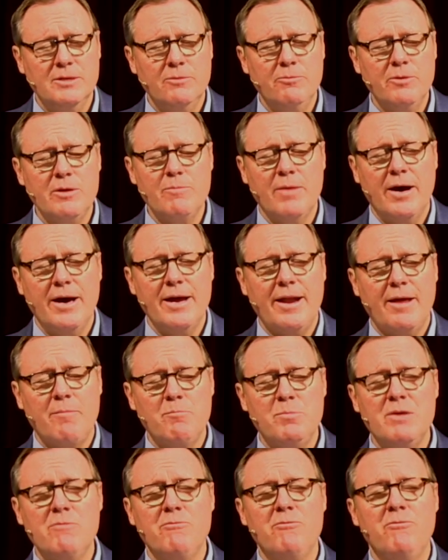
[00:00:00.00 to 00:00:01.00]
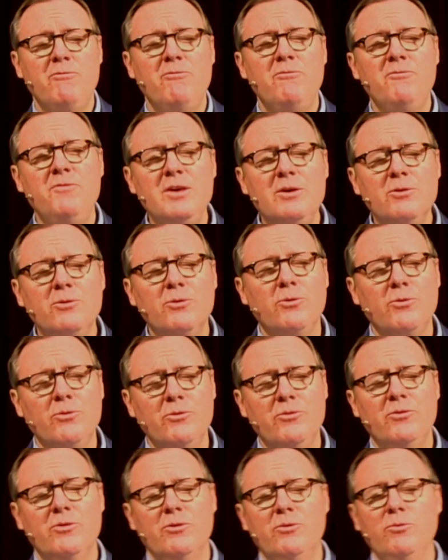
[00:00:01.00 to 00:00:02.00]
that we might be
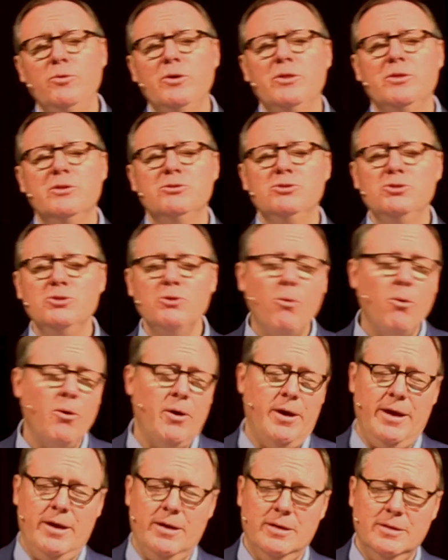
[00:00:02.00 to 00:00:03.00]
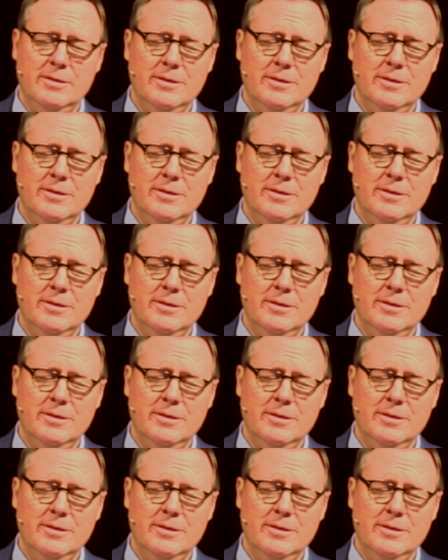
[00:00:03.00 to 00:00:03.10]
filled with joy,